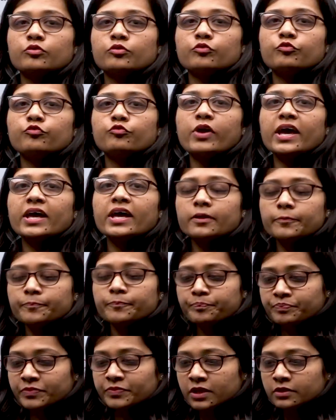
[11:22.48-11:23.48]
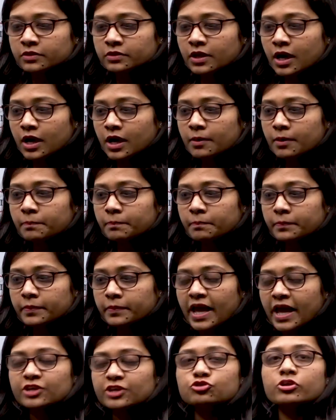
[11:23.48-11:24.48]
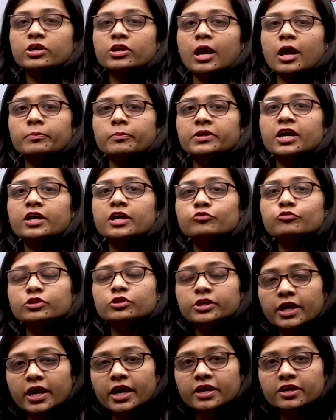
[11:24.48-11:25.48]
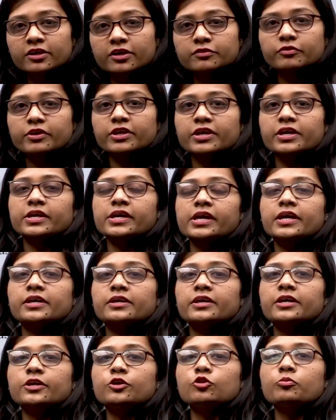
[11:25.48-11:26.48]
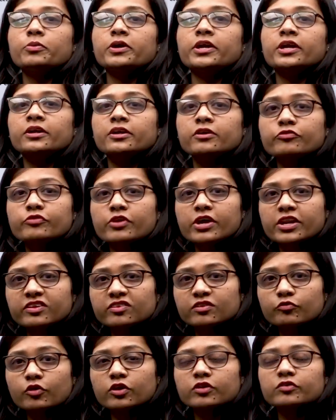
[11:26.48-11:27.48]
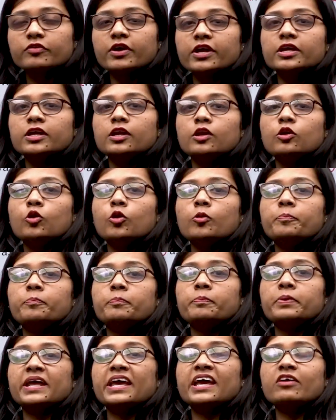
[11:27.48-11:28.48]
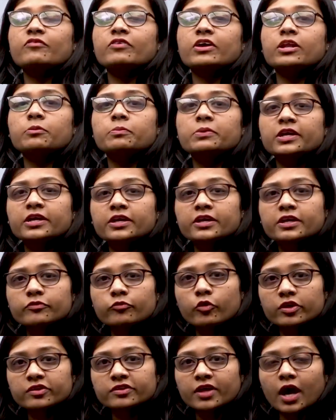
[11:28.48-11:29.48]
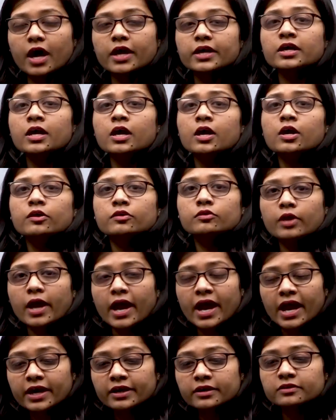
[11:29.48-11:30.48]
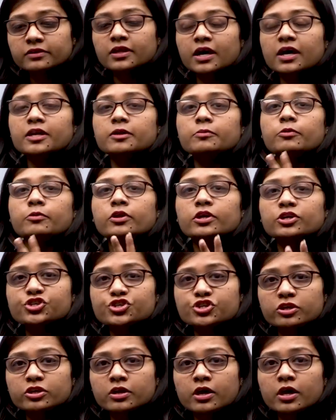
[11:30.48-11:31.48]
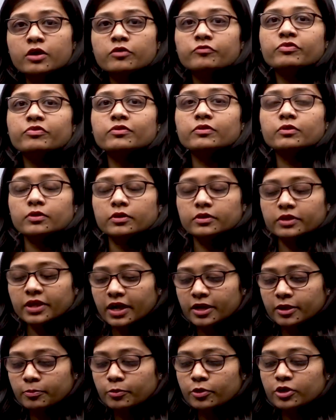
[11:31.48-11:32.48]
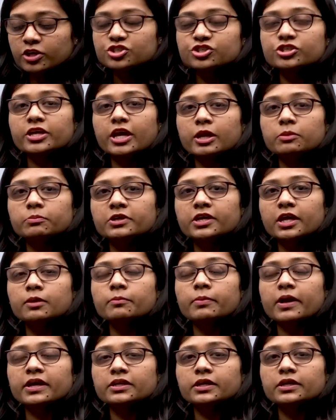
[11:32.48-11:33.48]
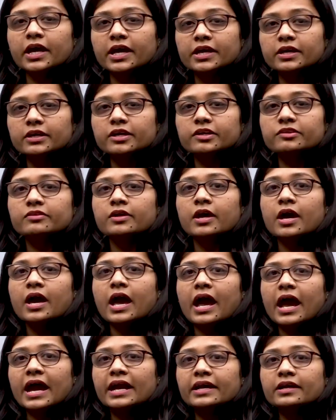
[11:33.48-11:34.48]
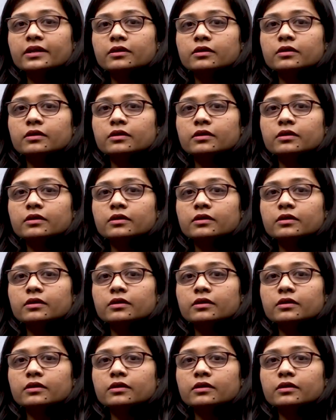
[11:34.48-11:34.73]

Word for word: where the natural habitat for the tigers were created, human interference was very low, prey availability was high, and the reproduction can be done by the tigers at